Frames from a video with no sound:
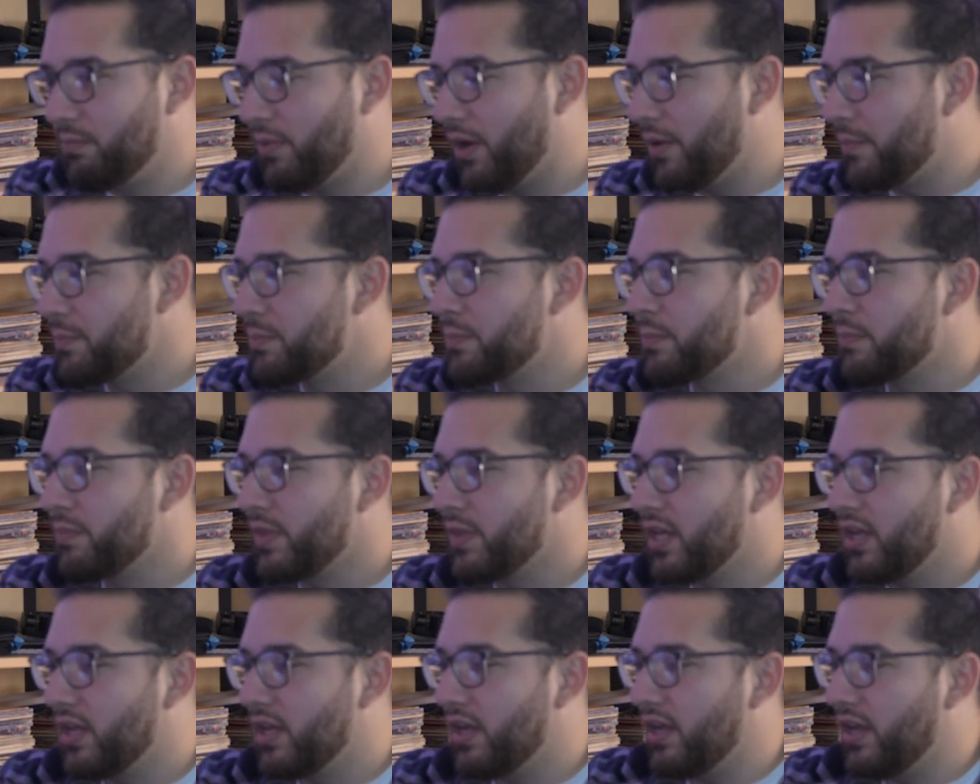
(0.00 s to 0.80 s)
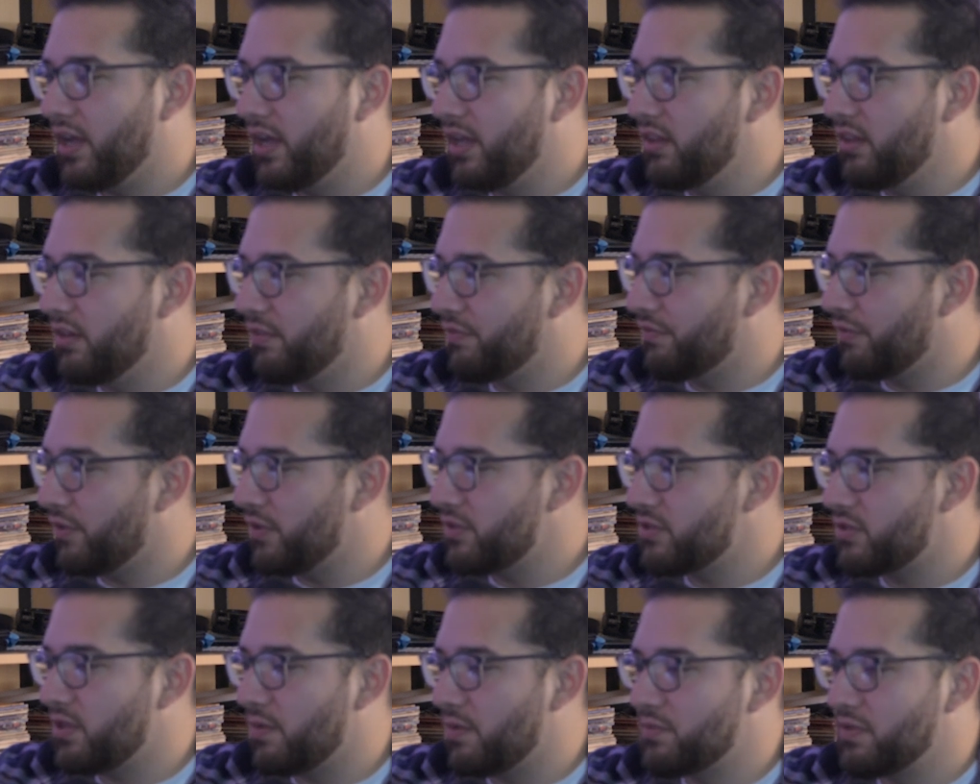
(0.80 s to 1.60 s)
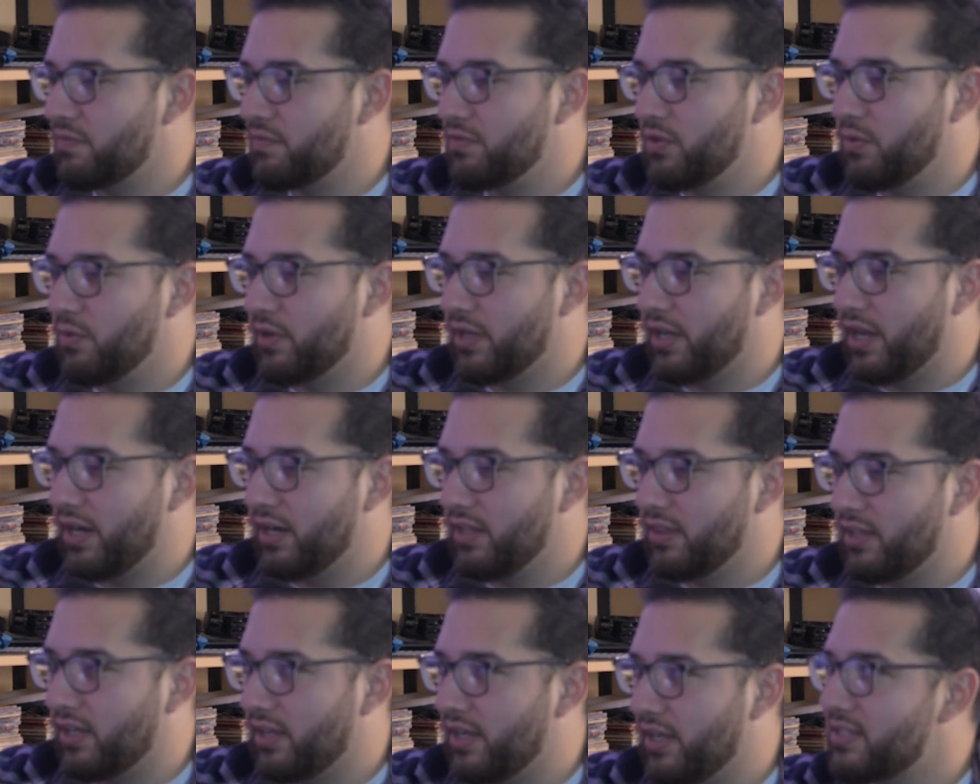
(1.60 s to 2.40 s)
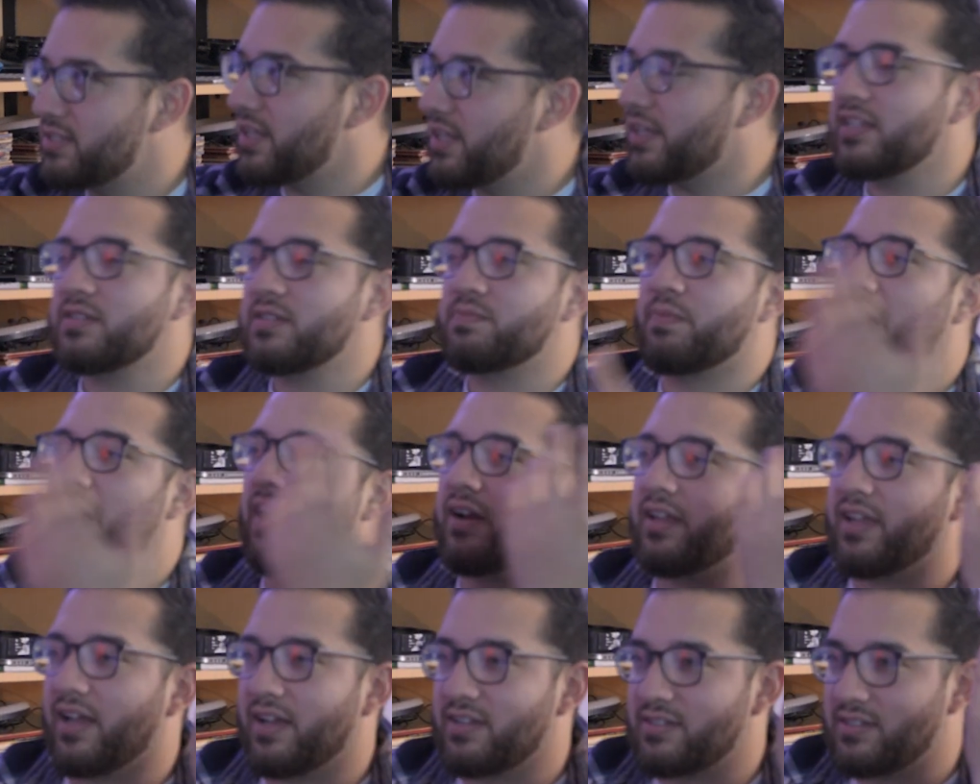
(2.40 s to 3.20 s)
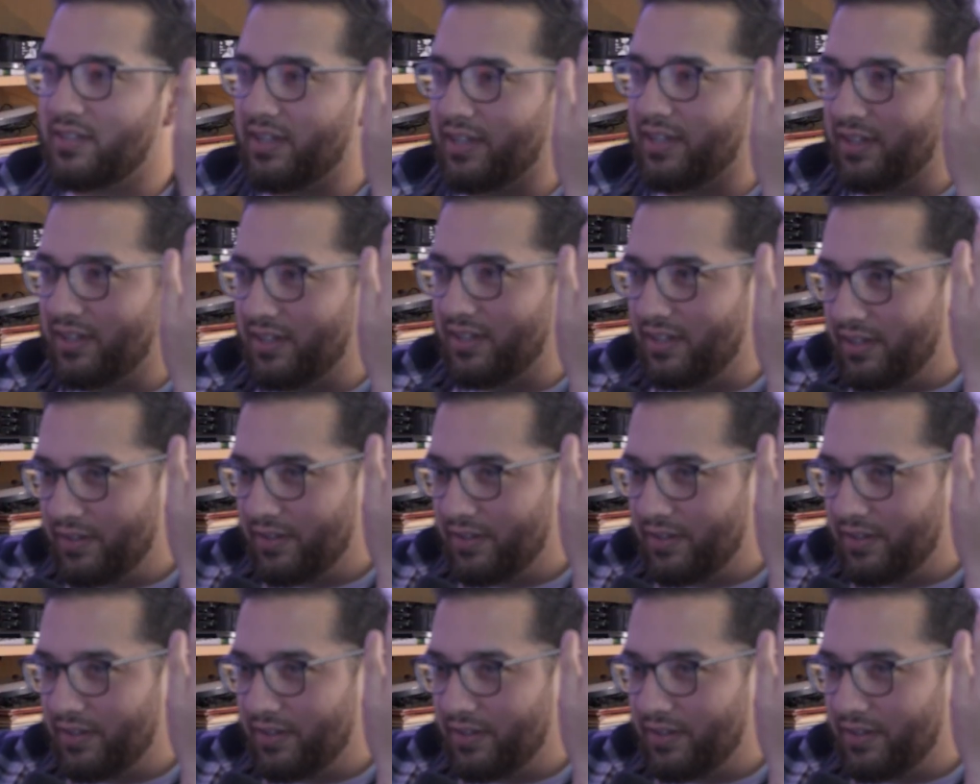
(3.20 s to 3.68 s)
But in the first steps of doing anything, it's like this podcast. Like,